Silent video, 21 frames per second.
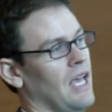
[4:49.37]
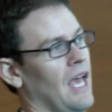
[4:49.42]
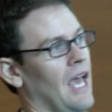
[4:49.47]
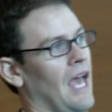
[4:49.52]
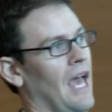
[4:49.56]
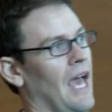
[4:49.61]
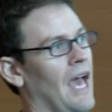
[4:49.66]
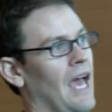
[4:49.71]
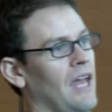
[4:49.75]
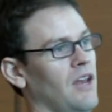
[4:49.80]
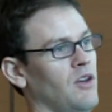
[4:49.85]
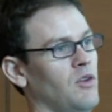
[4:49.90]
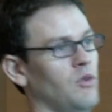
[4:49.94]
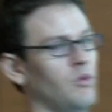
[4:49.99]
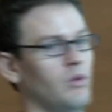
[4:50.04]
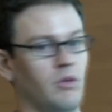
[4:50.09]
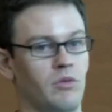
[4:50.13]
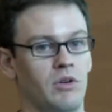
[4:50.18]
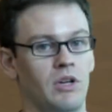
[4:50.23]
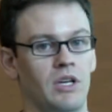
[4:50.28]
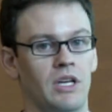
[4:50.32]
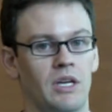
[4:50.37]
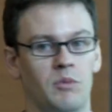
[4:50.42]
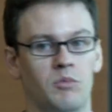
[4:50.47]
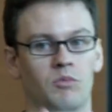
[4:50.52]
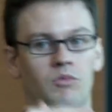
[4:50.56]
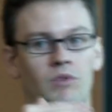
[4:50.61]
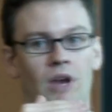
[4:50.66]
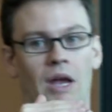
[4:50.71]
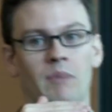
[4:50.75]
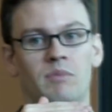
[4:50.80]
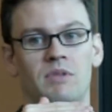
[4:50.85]
And we really
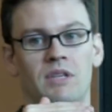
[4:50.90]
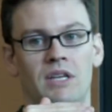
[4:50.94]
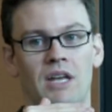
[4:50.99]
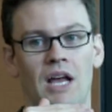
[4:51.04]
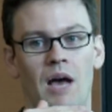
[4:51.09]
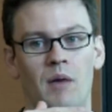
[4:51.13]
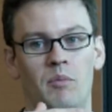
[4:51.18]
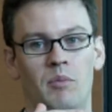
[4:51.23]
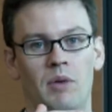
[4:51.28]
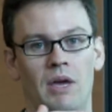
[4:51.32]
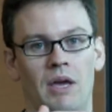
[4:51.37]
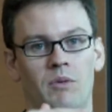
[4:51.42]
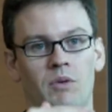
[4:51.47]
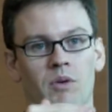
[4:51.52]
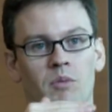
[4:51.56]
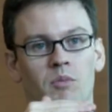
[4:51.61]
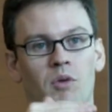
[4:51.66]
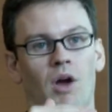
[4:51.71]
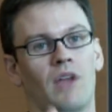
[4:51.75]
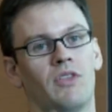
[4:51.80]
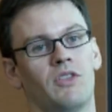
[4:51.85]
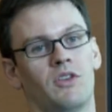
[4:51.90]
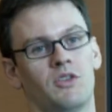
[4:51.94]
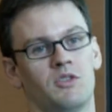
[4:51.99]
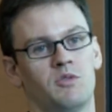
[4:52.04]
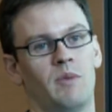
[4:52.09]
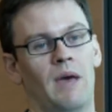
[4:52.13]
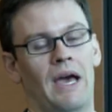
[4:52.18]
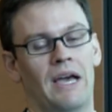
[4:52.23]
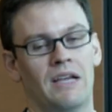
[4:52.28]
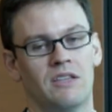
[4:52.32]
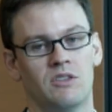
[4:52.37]
ramped it up, and we brought those
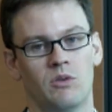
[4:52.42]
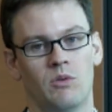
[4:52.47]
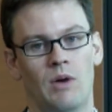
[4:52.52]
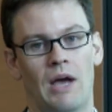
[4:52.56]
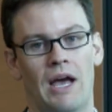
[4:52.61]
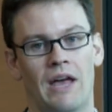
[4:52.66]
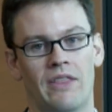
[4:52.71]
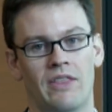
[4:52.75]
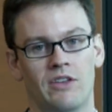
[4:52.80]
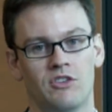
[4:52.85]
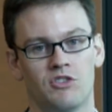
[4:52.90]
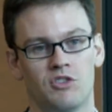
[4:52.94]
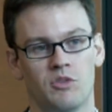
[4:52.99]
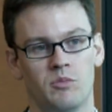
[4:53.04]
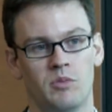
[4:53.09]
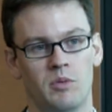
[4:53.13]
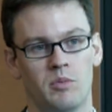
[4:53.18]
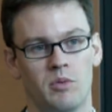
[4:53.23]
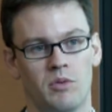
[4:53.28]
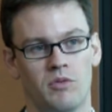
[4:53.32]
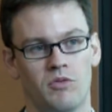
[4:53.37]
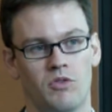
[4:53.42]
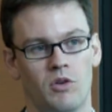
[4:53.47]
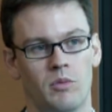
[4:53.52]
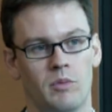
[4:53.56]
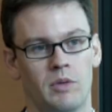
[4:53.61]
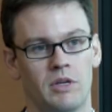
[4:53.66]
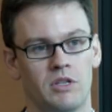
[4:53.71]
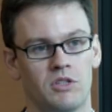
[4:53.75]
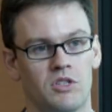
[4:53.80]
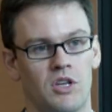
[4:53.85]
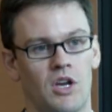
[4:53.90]
back to how they should be
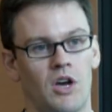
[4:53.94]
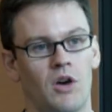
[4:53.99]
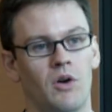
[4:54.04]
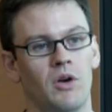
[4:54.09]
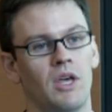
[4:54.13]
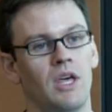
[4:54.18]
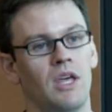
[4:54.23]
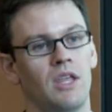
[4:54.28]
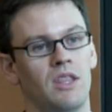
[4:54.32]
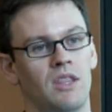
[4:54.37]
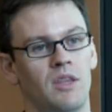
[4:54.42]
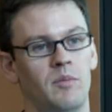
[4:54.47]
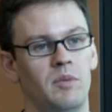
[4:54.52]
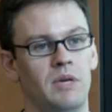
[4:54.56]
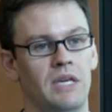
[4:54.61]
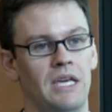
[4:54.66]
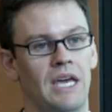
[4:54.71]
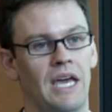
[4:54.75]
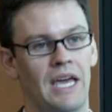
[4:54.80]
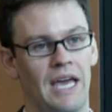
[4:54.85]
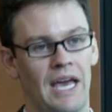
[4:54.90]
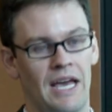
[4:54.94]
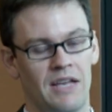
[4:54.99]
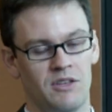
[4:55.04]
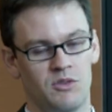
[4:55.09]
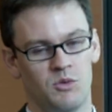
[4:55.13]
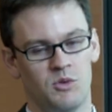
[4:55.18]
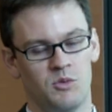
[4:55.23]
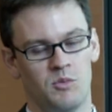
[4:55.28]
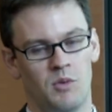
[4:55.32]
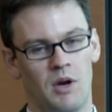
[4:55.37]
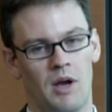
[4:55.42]
performing. So the BAS
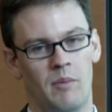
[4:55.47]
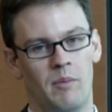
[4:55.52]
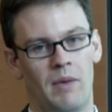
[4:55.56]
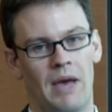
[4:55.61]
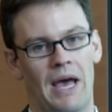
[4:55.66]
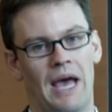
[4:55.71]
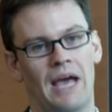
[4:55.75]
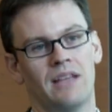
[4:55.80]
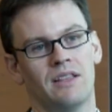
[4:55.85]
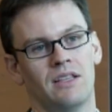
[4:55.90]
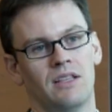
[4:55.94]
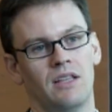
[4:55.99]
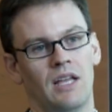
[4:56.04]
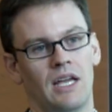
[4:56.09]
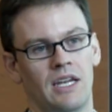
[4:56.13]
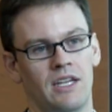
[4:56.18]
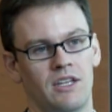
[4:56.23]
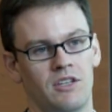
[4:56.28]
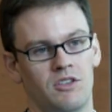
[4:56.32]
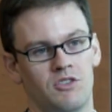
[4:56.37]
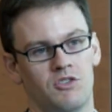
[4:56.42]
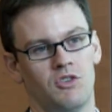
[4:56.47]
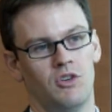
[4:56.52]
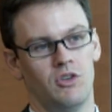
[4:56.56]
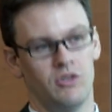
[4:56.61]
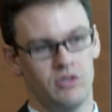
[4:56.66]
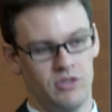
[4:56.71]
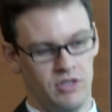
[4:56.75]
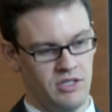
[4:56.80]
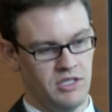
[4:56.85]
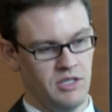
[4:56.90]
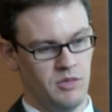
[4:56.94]
was brought back, the lighting control
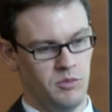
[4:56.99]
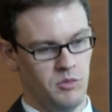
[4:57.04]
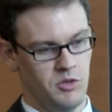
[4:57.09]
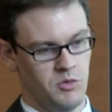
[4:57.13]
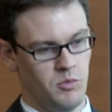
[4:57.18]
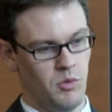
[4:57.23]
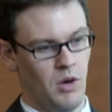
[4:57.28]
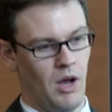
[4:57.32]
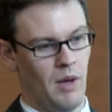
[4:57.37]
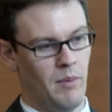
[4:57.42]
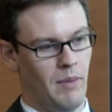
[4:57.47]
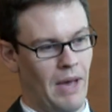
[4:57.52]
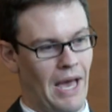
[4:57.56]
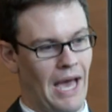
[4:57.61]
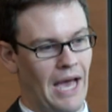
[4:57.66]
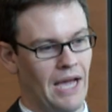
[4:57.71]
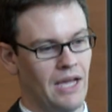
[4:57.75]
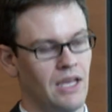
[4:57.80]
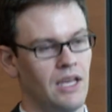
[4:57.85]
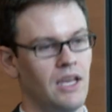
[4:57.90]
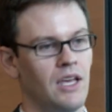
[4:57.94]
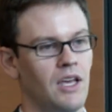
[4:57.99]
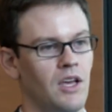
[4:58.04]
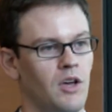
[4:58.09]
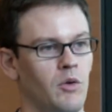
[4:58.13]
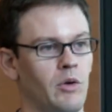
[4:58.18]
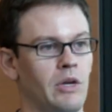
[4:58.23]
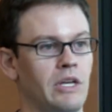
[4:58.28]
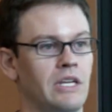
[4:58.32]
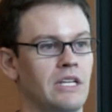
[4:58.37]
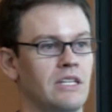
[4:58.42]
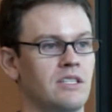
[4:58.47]
system was brought back.
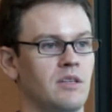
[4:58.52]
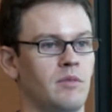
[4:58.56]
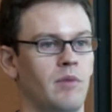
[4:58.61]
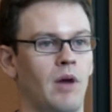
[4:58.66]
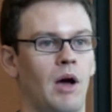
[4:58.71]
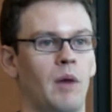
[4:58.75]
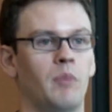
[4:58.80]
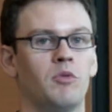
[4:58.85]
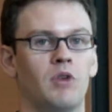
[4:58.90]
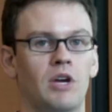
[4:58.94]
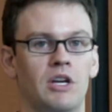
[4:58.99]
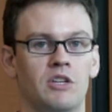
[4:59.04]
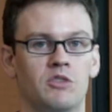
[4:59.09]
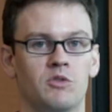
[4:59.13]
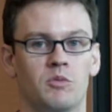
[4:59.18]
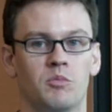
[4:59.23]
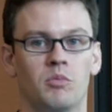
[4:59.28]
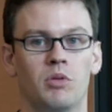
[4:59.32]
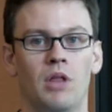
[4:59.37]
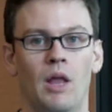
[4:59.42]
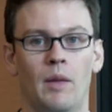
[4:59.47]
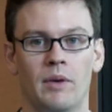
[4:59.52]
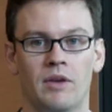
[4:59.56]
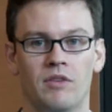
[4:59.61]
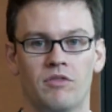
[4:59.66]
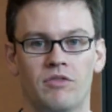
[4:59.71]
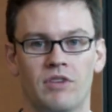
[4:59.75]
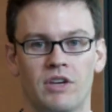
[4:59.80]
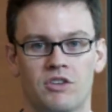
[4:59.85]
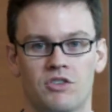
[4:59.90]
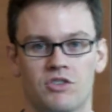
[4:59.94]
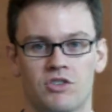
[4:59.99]
We did some upgrades with plumbing
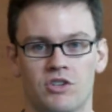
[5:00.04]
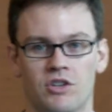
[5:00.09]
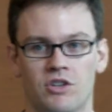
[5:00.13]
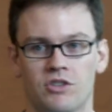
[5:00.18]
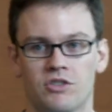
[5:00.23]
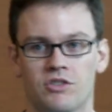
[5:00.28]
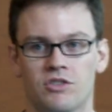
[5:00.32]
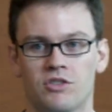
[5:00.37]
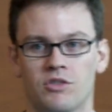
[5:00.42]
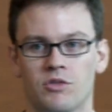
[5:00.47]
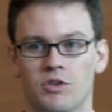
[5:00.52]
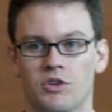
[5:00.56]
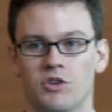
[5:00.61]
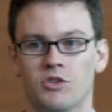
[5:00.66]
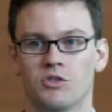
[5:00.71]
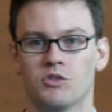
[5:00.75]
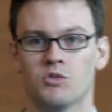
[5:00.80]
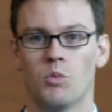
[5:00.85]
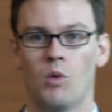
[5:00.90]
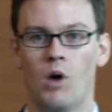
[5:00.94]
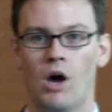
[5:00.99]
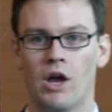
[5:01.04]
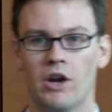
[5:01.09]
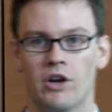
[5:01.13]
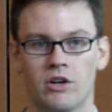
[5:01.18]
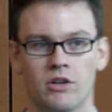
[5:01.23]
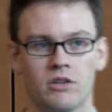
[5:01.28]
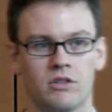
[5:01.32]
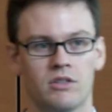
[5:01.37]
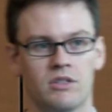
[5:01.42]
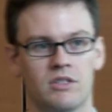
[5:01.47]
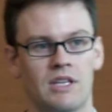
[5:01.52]
fixtures to reduce
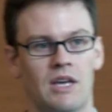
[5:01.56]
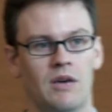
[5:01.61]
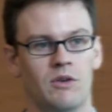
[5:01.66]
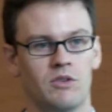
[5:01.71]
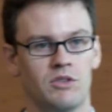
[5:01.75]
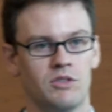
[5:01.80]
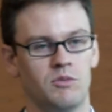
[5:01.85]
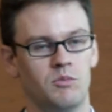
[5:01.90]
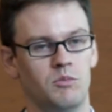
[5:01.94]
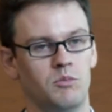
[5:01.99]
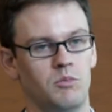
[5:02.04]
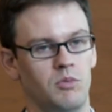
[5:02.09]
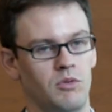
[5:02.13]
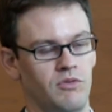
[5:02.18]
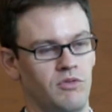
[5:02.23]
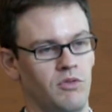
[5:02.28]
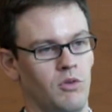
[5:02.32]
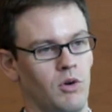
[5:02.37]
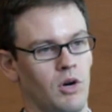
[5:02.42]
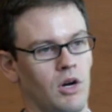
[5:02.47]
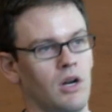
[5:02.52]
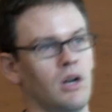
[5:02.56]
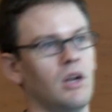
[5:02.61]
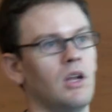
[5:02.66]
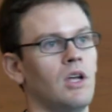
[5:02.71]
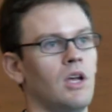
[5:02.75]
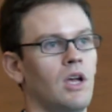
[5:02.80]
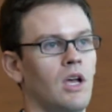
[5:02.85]
water, because that was before